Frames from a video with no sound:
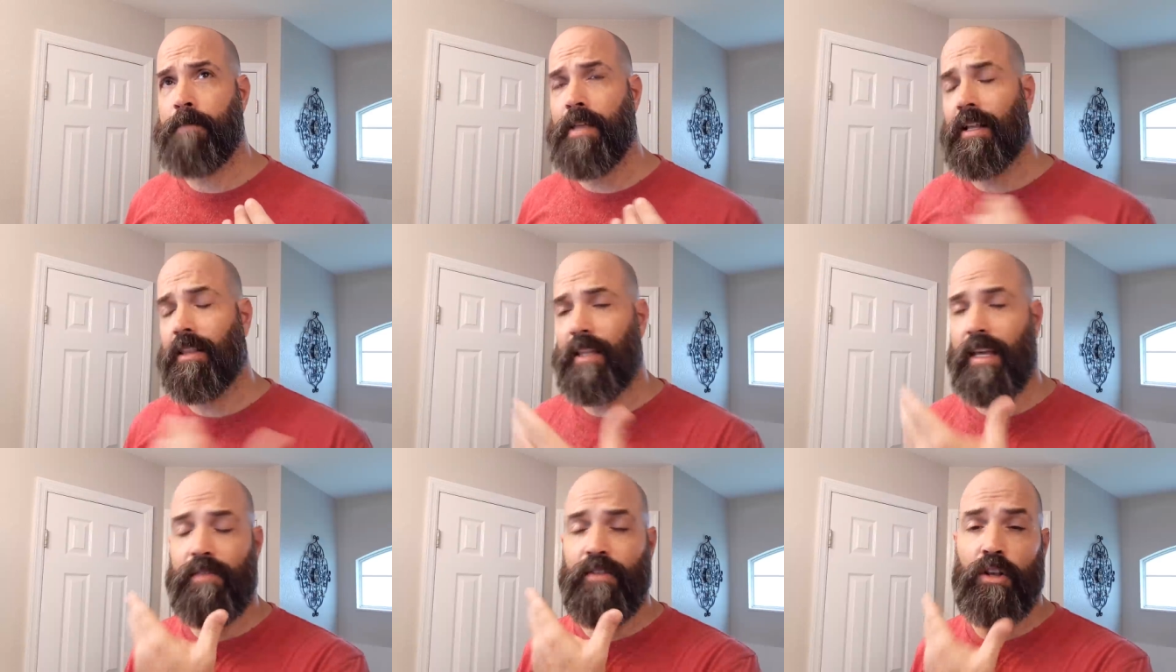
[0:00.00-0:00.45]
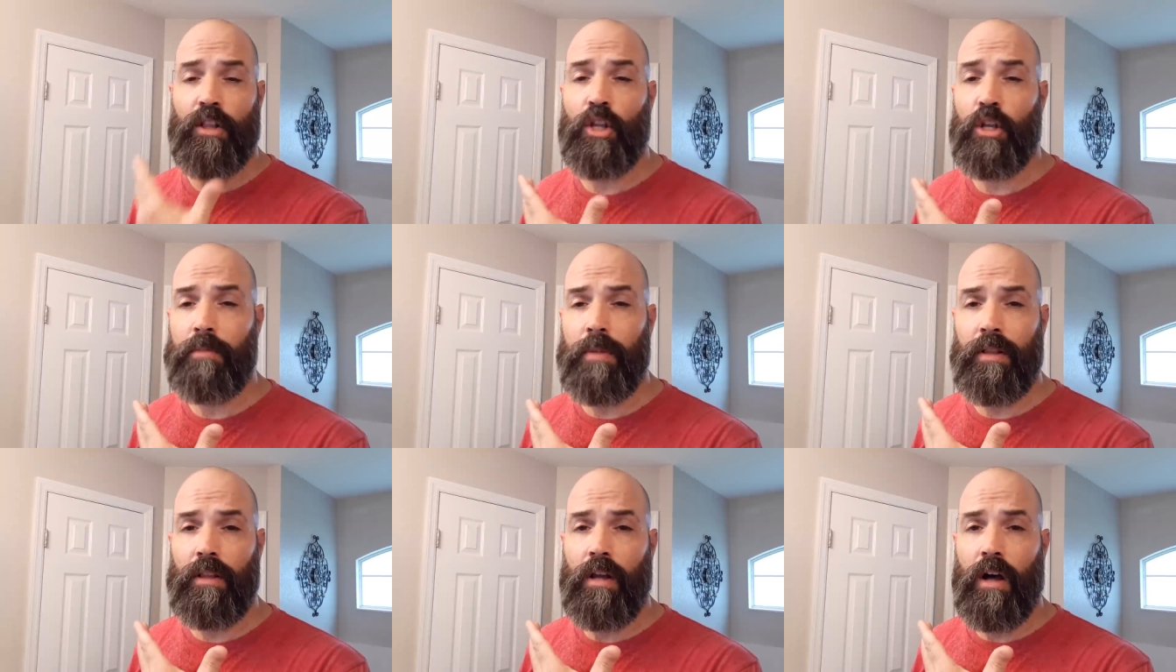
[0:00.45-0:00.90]
leave it a
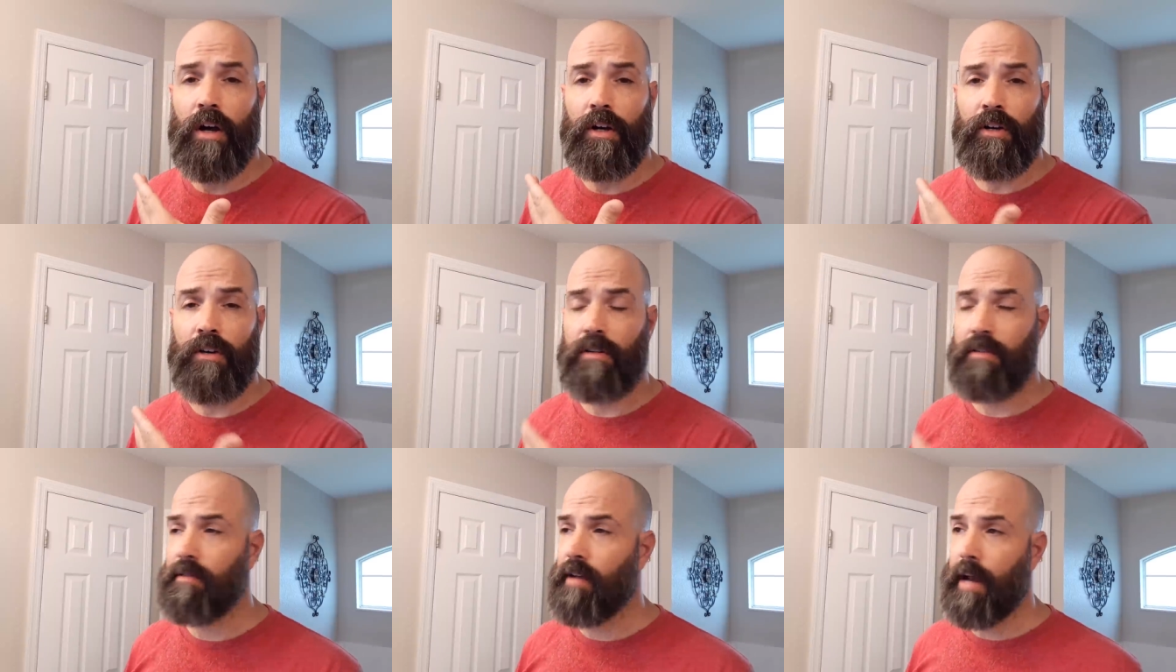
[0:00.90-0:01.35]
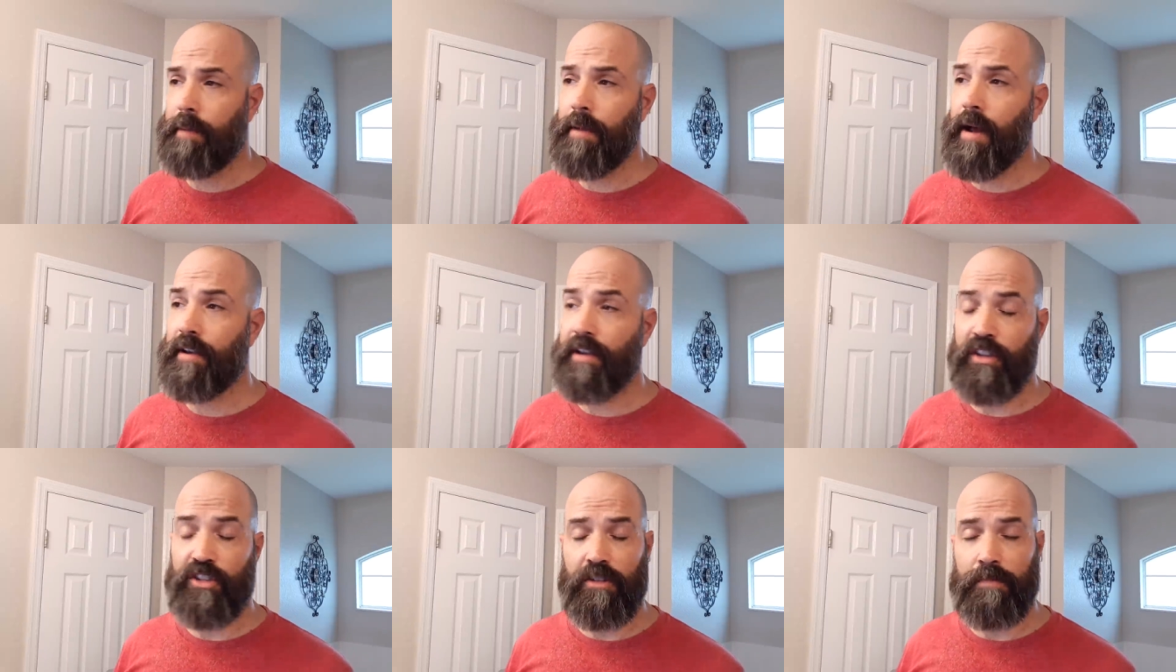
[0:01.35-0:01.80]
little bit longer. I'm
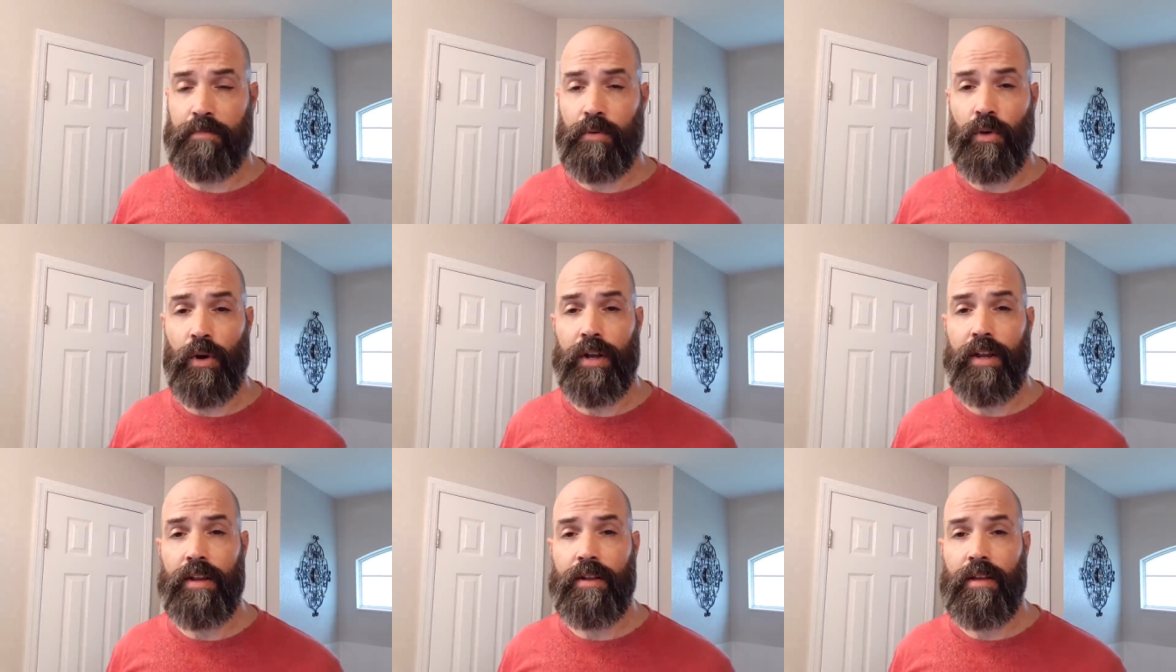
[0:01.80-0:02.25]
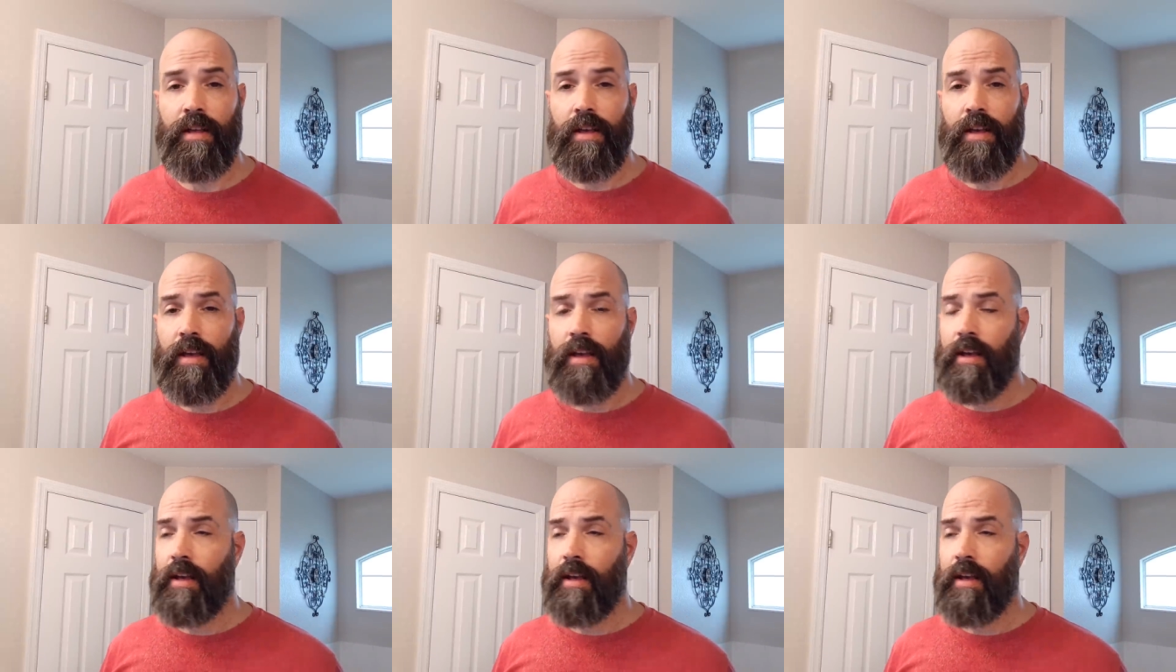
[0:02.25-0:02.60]
not disappointed.